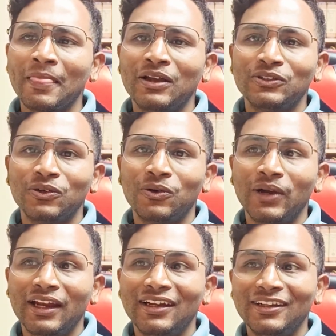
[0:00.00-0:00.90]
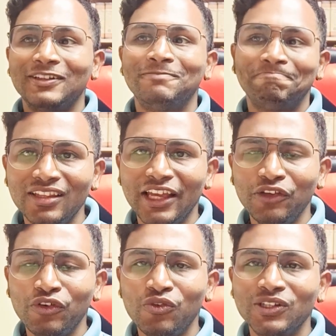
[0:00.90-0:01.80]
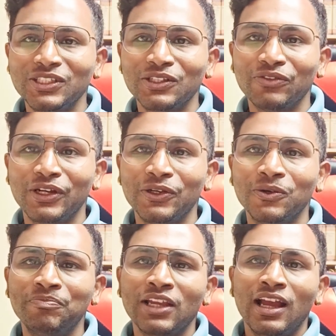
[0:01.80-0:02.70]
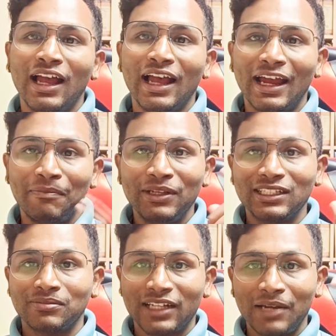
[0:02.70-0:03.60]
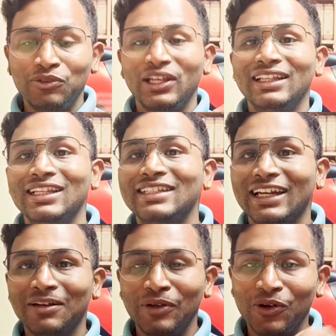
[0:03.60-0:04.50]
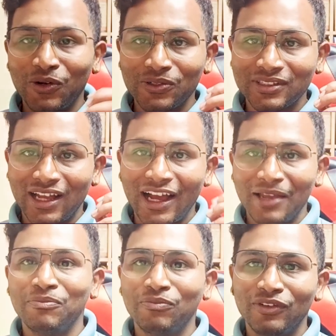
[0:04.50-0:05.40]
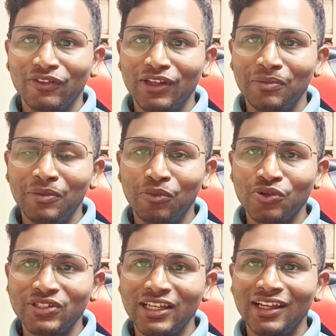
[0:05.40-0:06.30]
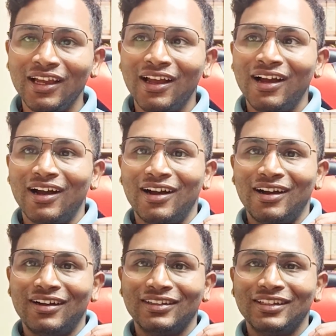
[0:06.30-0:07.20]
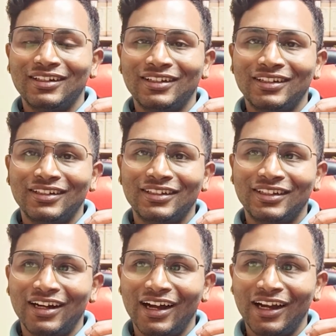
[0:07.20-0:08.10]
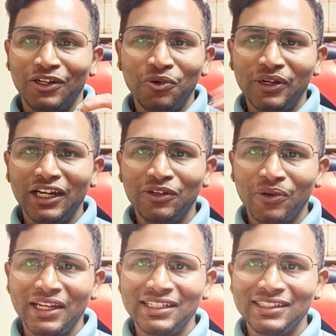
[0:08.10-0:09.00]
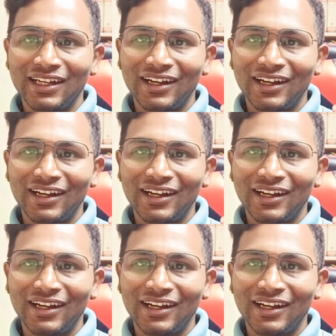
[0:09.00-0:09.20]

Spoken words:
So, and thank you for watching the video, and please subscribe to the Hindi channel, because I will be posting the 200 queries